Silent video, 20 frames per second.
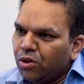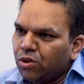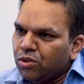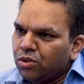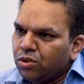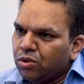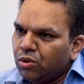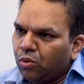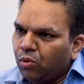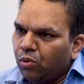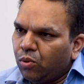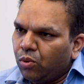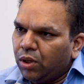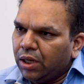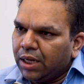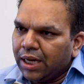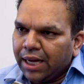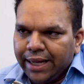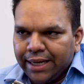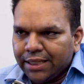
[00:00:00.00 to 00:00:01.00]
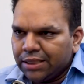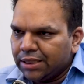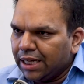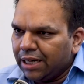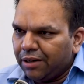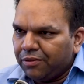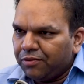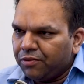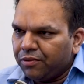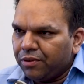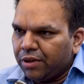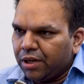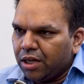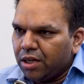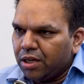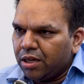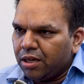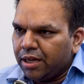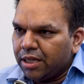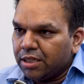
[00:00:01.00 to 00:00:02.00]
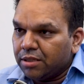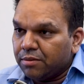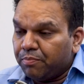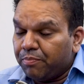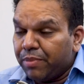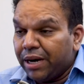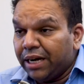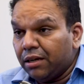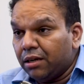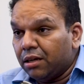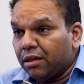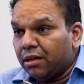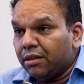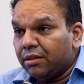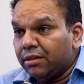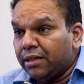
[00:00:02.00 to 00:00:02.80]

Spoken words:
So unka ek shelf is better